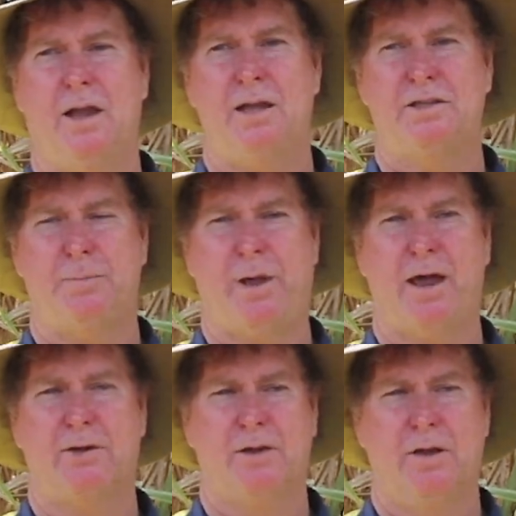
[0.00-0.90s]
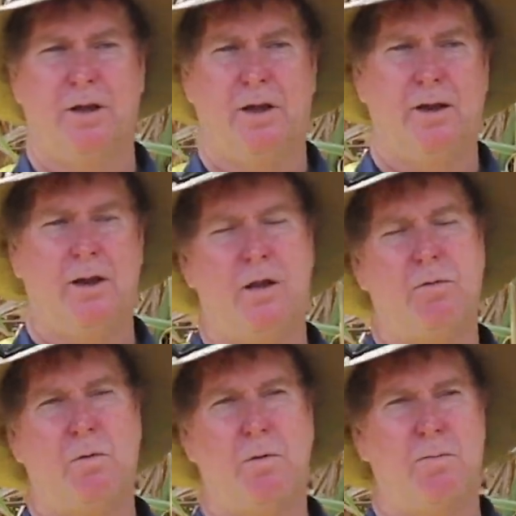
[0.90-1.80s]
it's about, you
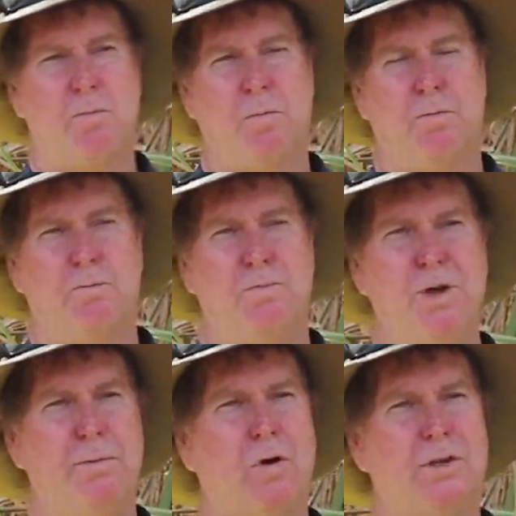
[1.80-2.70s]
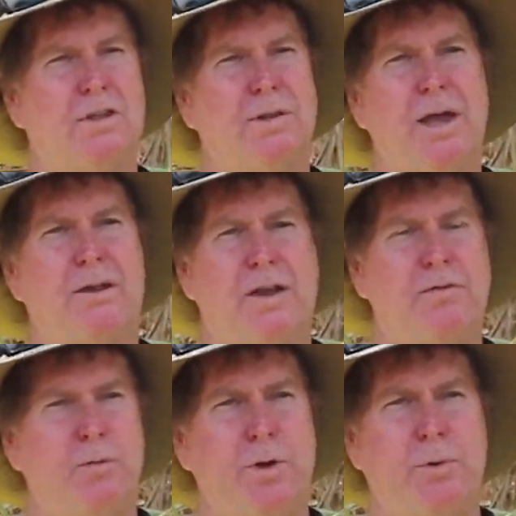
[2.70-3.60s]
know, minimising the amount of
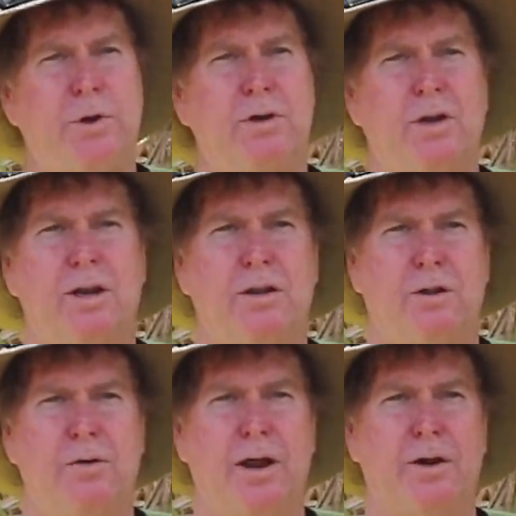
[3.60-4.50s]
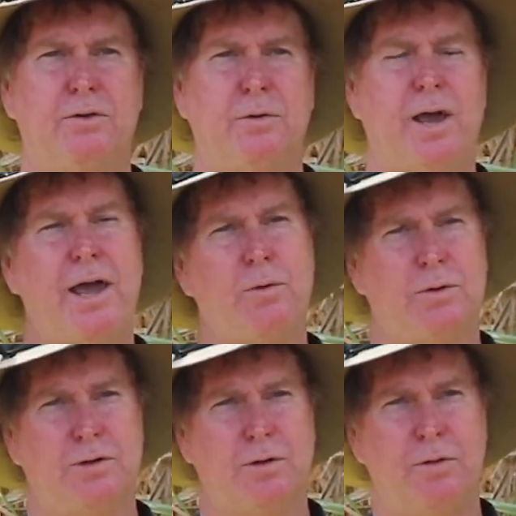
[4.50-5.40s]
effort we put into getting the ground to an
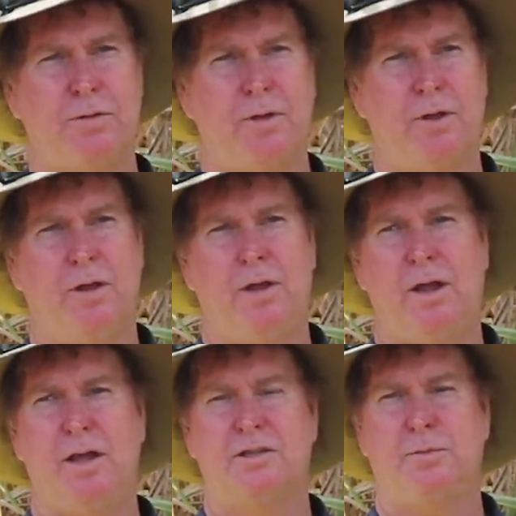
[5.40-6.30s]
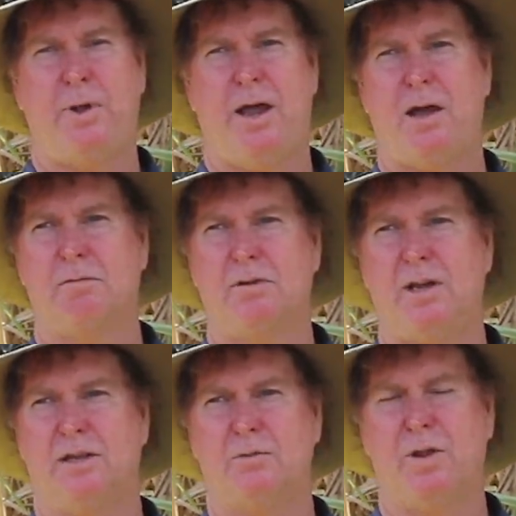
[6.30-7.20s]
adequate tilth. It's about,
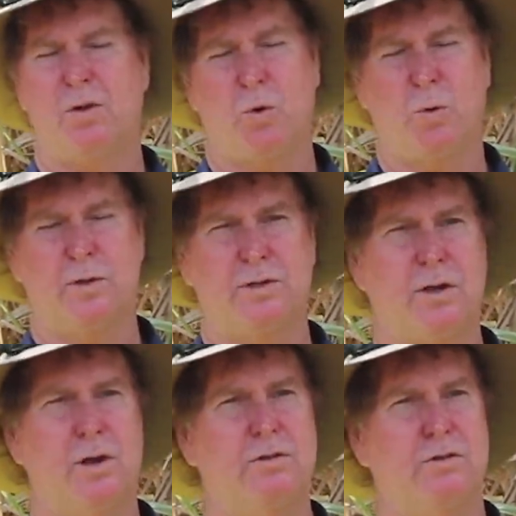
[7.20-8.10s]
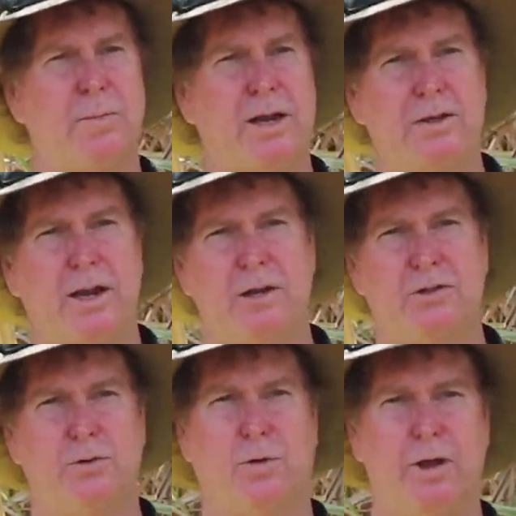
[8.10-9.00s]
it's one of the cornerstones of maintaining
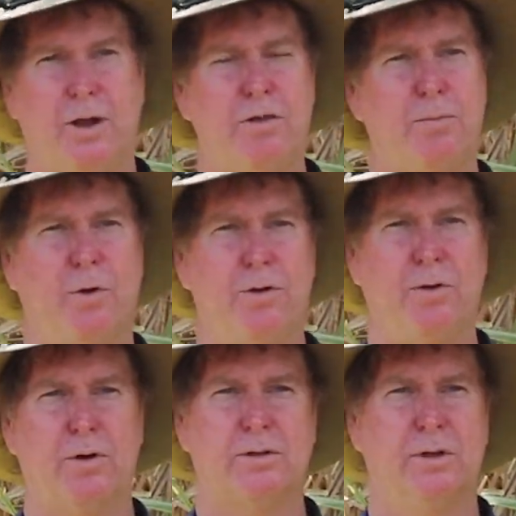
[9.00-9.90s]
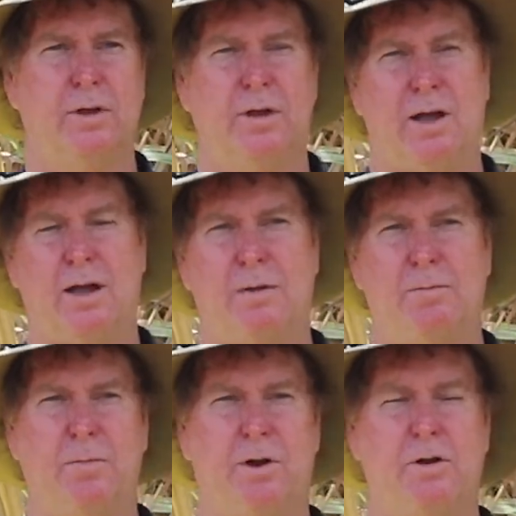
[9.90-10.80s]
soil health by not, uh,
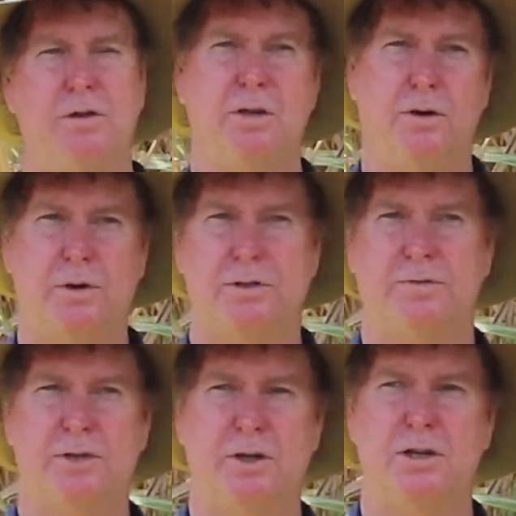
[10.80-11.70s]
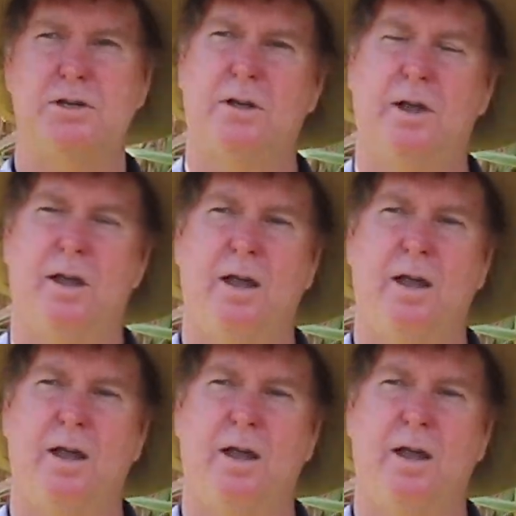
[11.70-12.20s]
you know, using aggressive tillage.